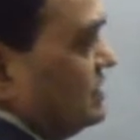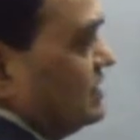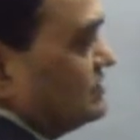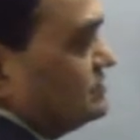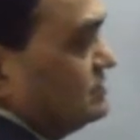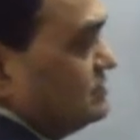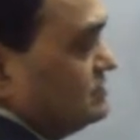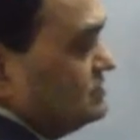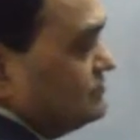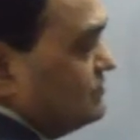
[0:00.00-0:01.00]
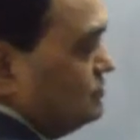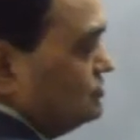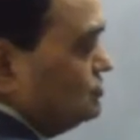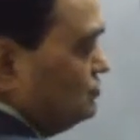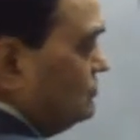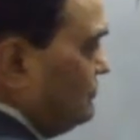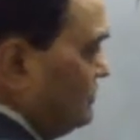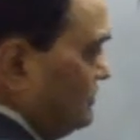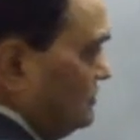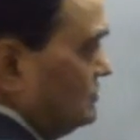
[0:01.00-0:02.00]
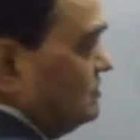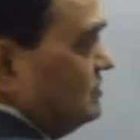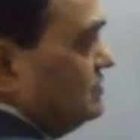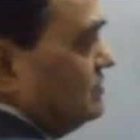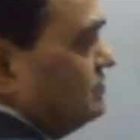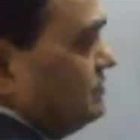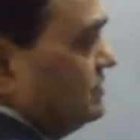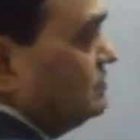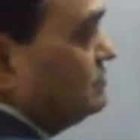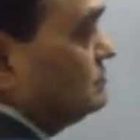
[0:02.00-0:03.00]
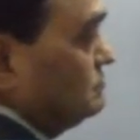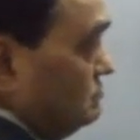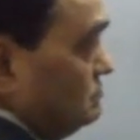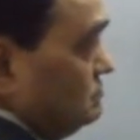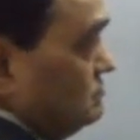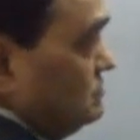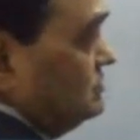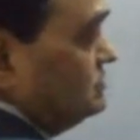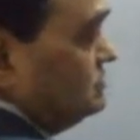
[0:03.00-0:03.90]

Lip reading: x increases from 1 to infinity, then y is